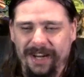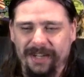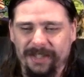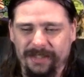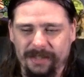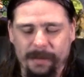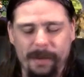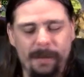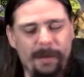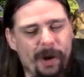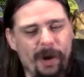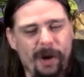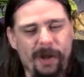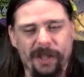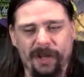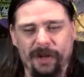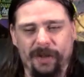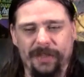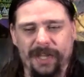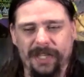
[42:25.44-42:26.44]
because I remember
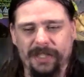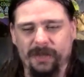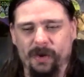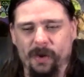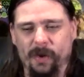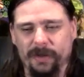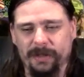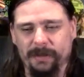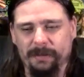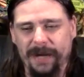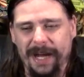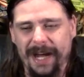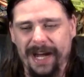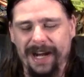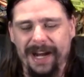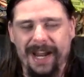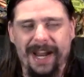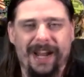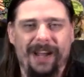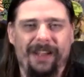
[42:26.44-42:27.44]
early on they talked
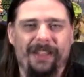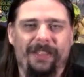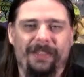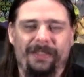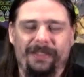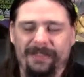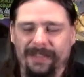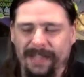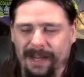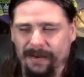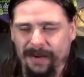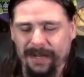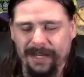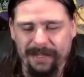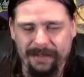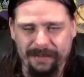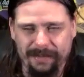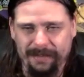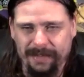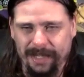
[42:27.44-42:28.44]
about how they
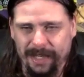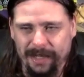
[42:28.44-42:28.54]
reckon